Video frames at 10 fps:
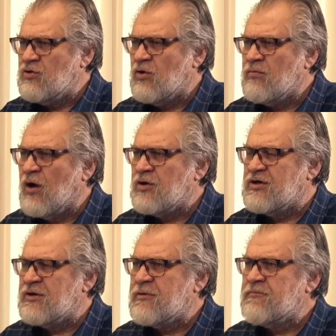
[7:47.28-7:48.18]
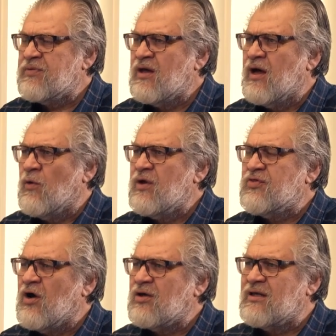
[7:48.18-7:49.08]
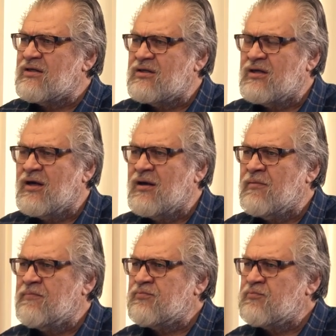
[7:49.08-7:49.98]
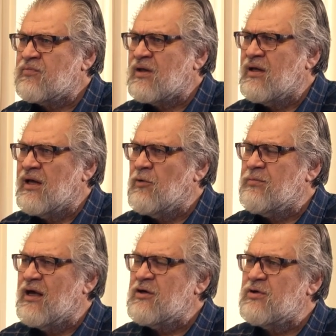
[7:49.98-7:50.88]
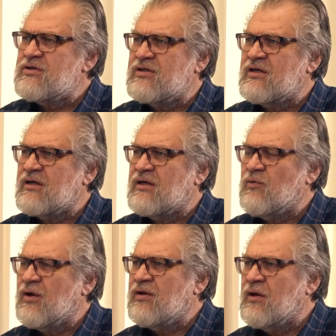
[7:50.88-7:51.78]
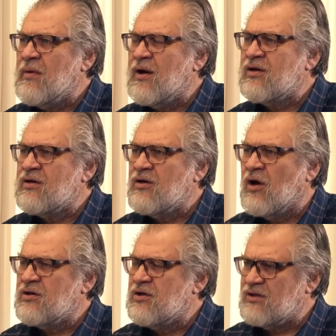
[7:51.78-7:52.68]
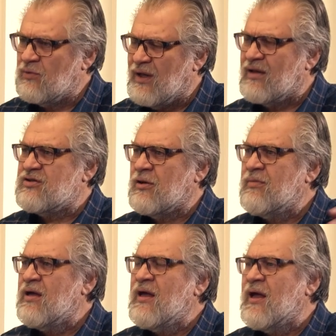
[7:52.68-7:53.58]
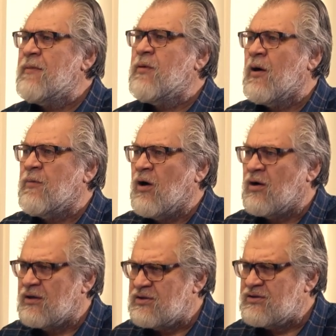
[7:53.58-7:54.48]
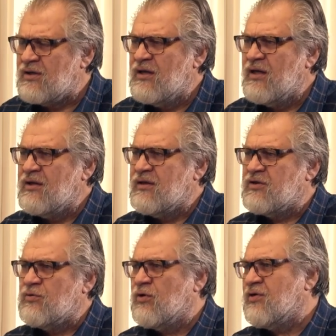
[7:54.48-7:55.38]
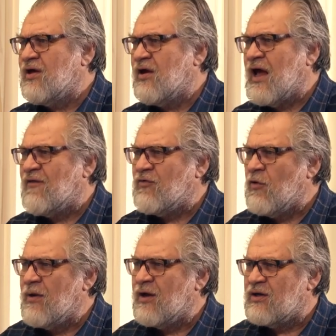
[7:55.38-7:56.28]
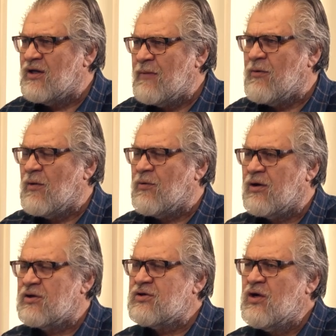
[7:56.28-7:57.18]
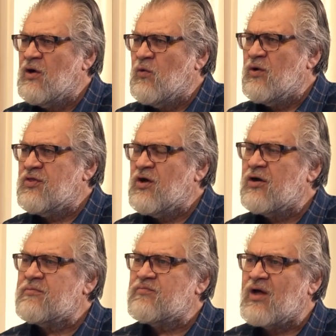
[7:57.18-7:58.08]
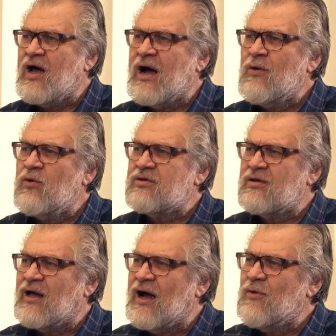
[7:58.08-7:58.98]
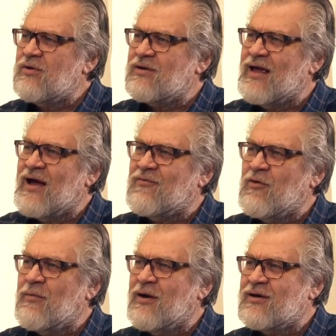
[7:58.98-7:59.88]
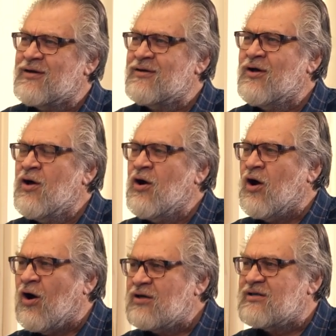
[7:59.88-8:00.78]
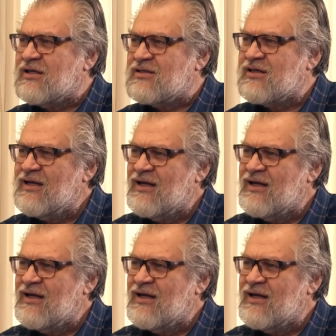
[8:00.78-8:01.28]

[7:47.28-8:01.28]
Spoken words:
you were marching. We thought that it would be interesting when American artists, and we had some hip-hop artists that were there, mm-hmm. Afro-American hip-hop artists. We thought, right, how would an Afro-American artist